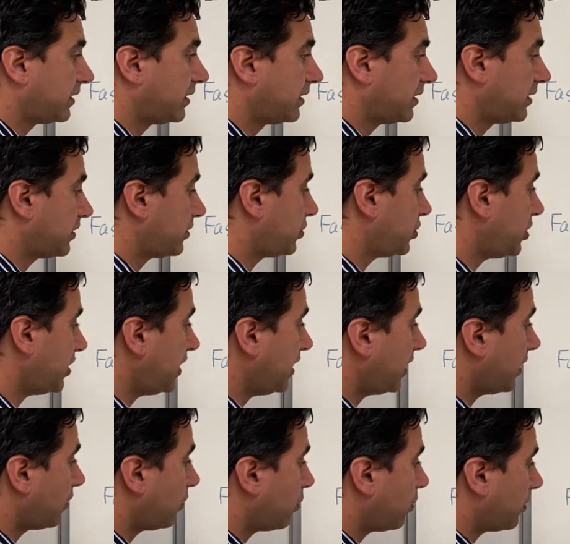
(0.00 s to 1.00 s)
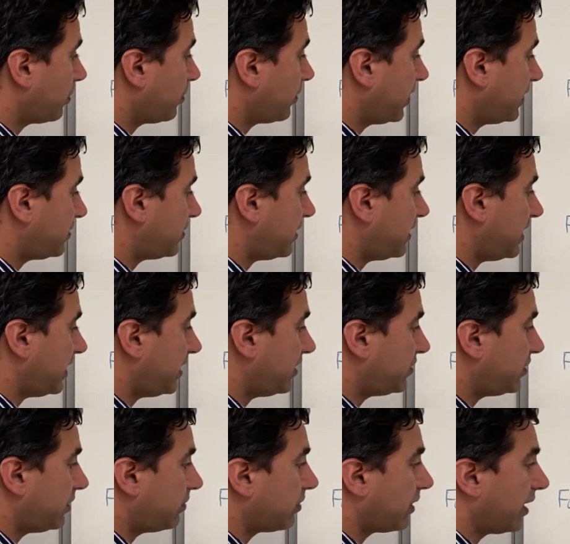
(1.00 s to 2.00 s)
she incorporates an easy
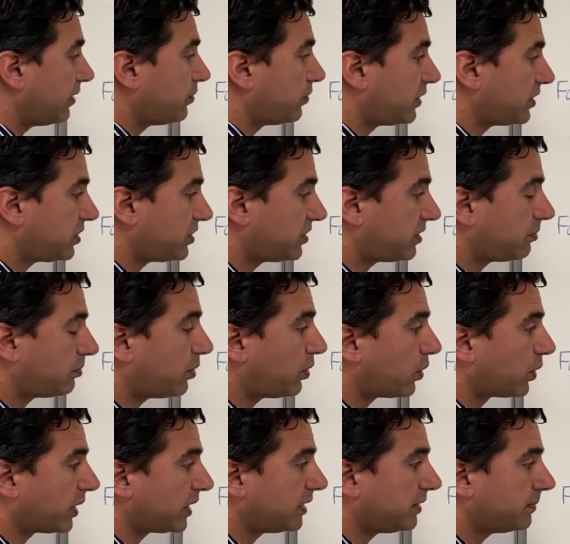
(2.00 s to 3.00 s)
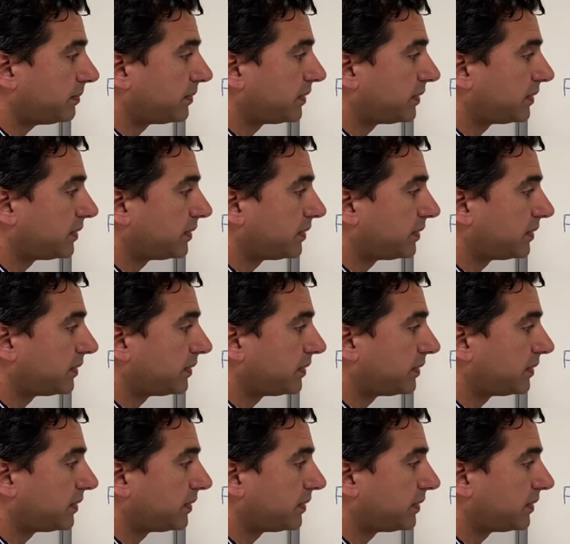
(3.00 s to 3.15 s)
run, which is important,